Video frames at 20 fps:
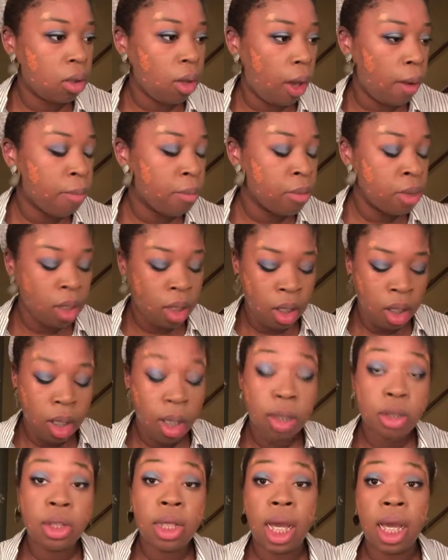Okay,
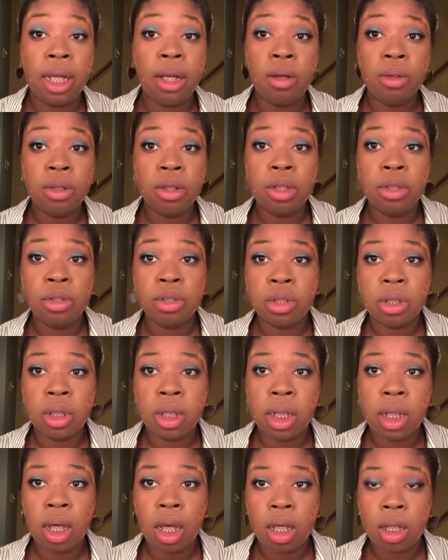so yeah, I don't
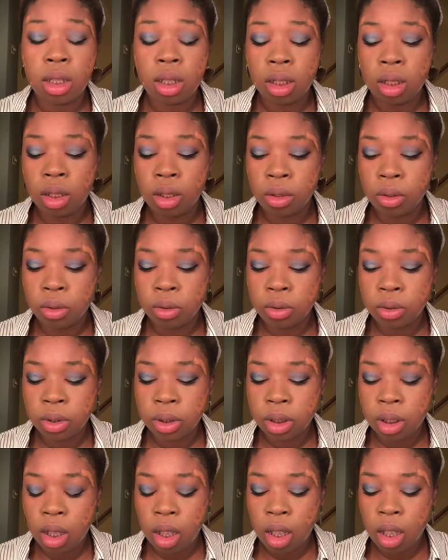usually
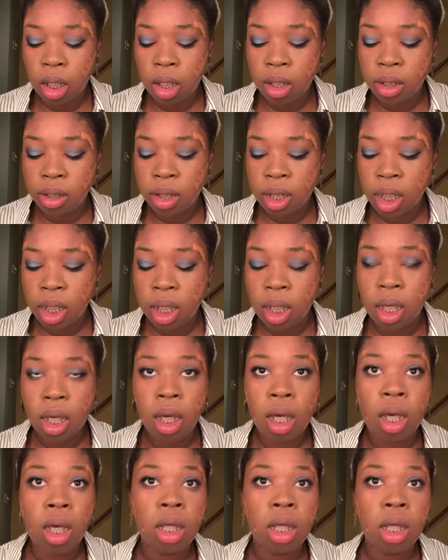use the